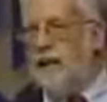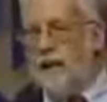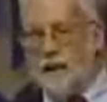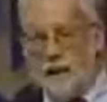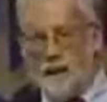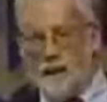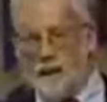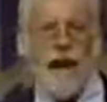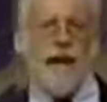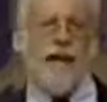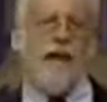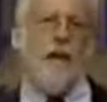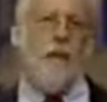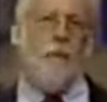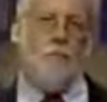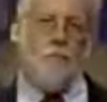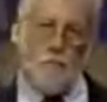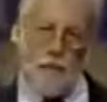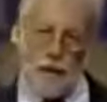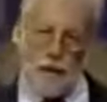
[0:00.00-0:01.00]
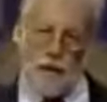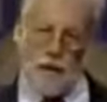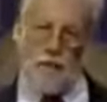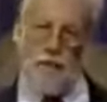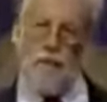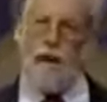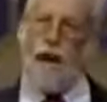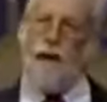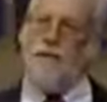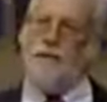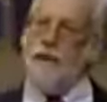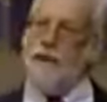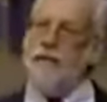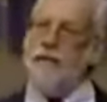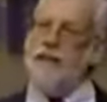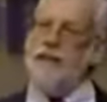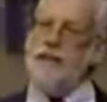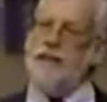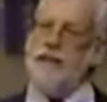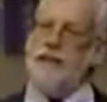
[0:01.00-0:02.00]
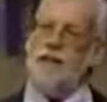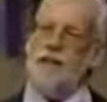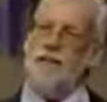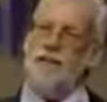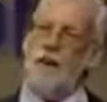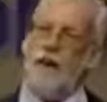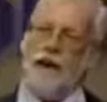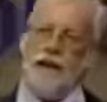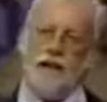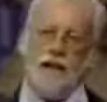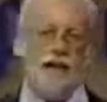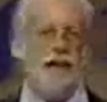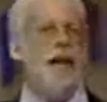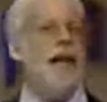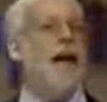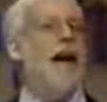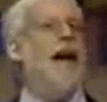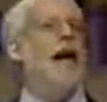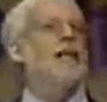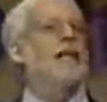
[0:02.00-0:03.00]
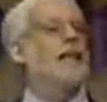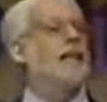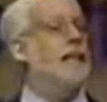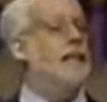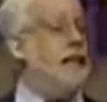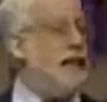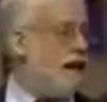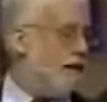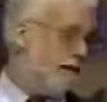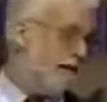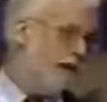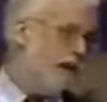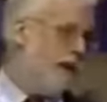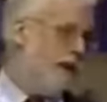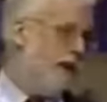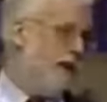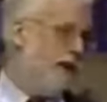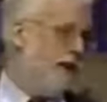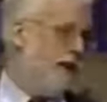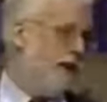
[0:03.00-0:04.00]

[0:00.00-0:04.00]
designed and built by a Freemason in France as a gift